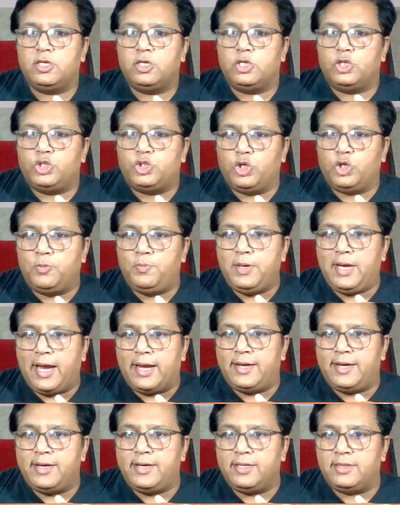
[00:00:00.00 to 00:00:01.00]
should be
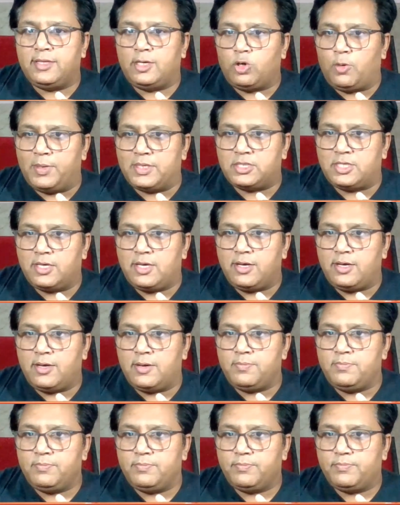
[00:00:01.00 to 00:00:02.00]
added in the domestic
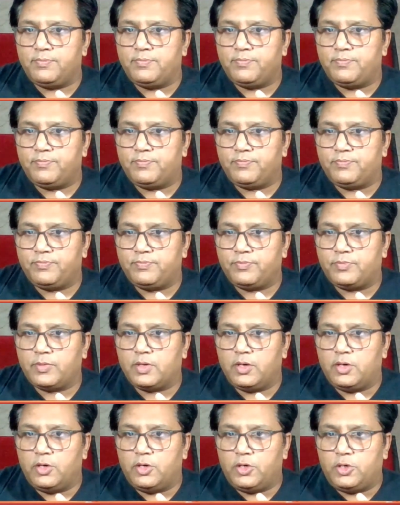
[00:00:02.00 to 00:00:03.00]
income
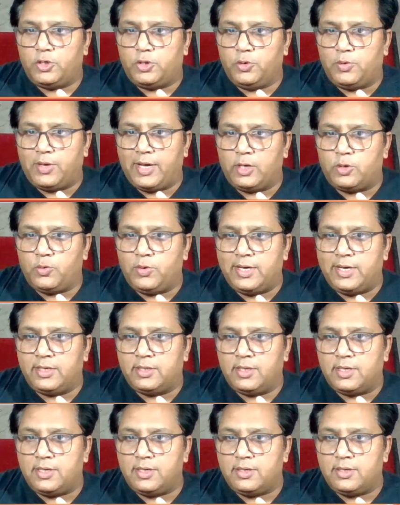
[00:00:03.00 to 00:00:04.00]
to calculate
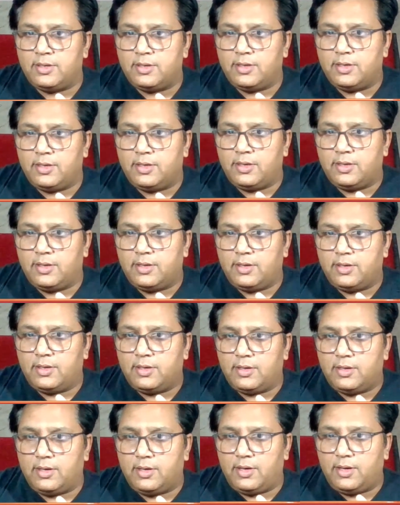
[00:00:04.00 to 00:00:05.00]
the
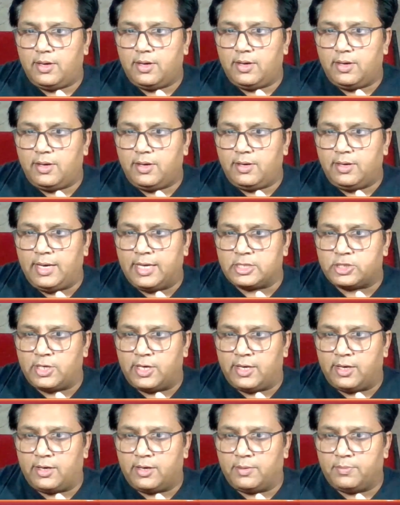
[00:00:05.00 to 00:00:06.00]
national
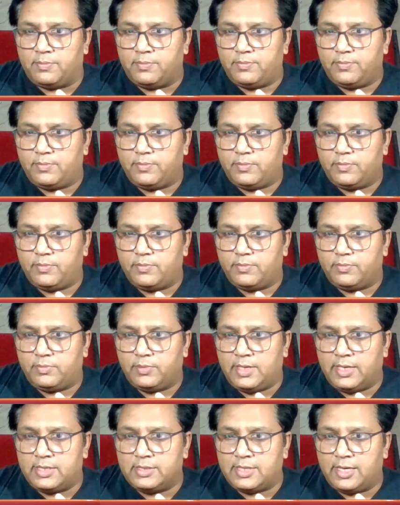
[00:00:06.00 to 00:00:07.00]
income,
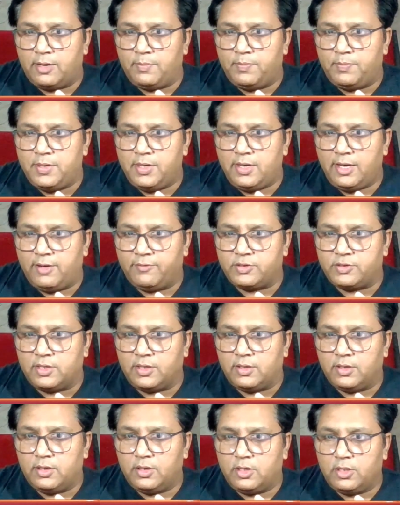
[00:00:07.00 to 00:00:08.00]
that is NNPFC.
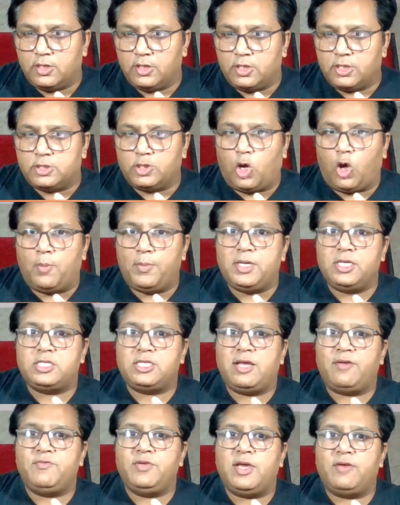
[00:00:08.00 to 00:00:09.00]
So how many
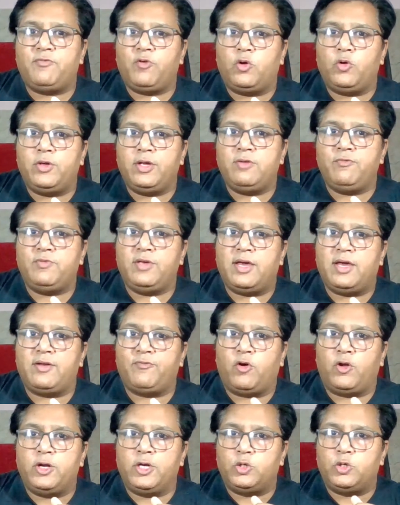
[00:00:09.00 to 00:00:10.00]
steps we are following? We are
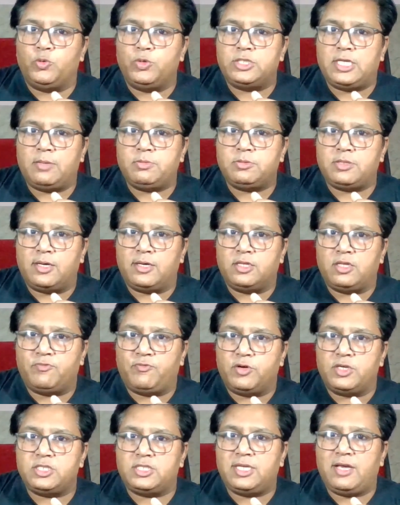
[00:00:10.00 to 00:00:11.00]
following two steps. Under the
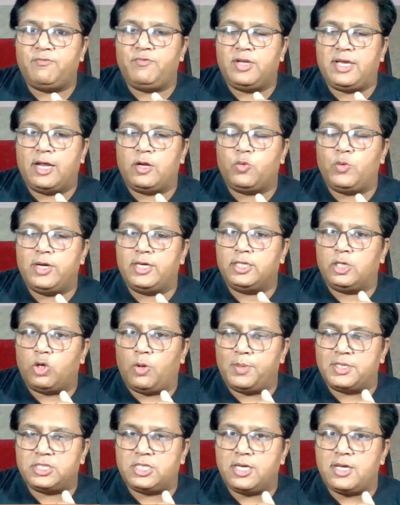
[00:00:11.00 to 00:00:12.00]
first step, we calculate the
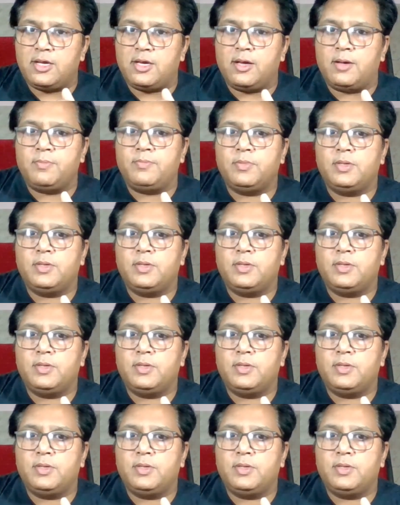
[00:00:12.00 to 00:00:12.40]
domestic income,